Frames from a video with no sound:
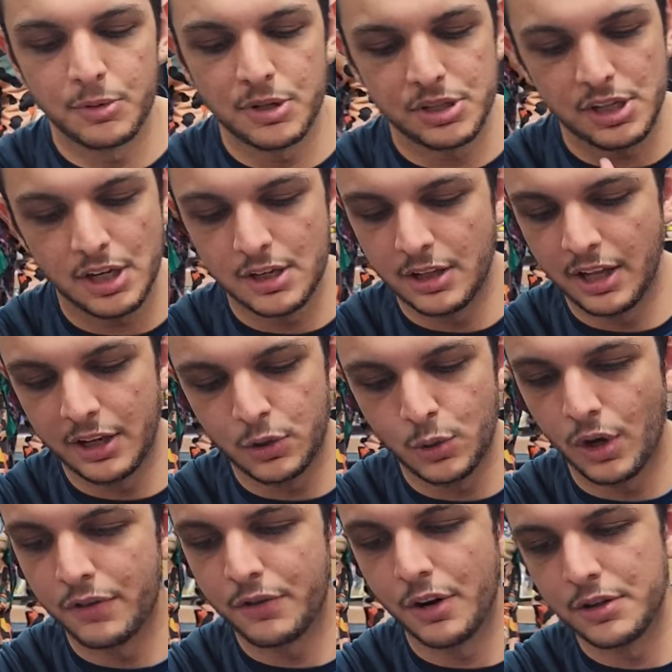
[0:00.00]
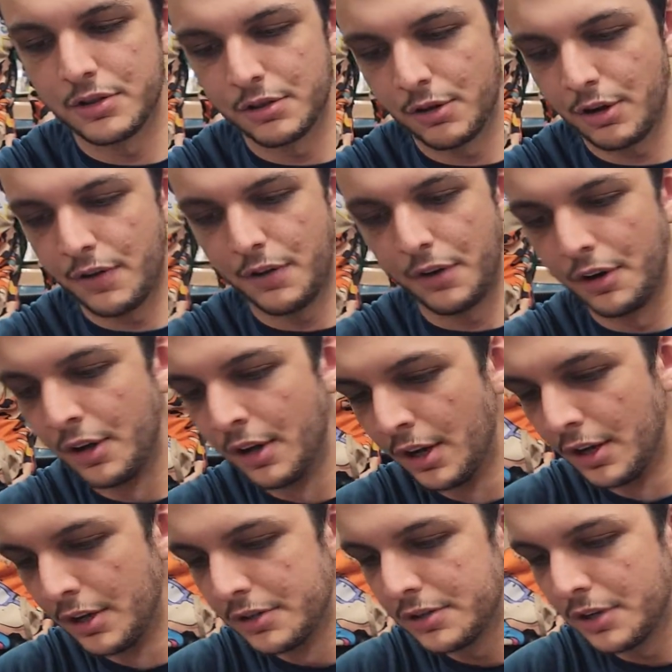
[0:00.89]
because he had like 12 cards in graveyard.
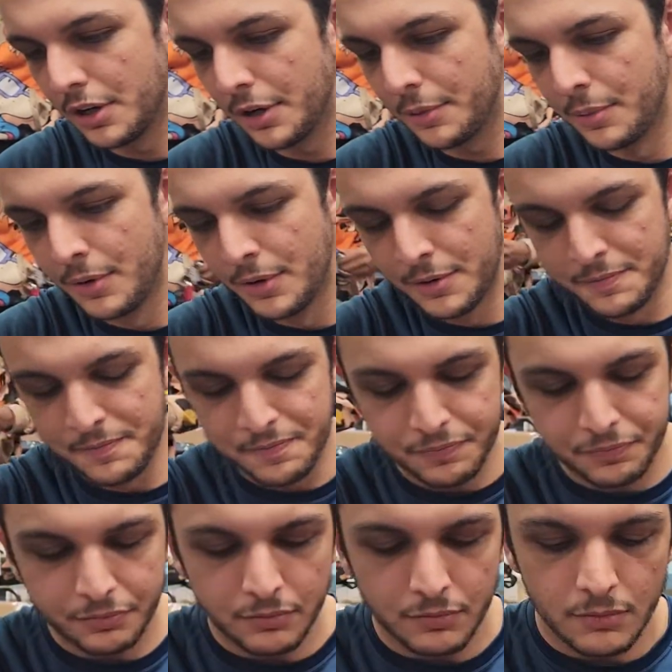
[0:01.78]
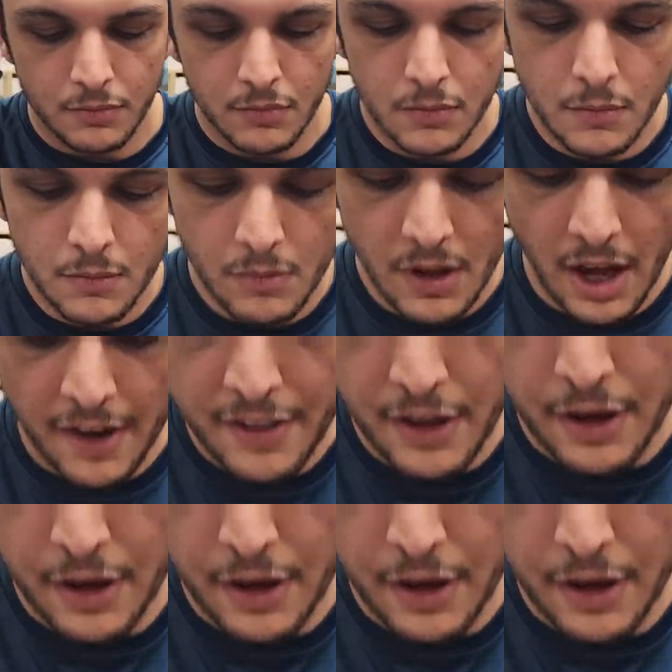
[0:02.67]
So yeah. And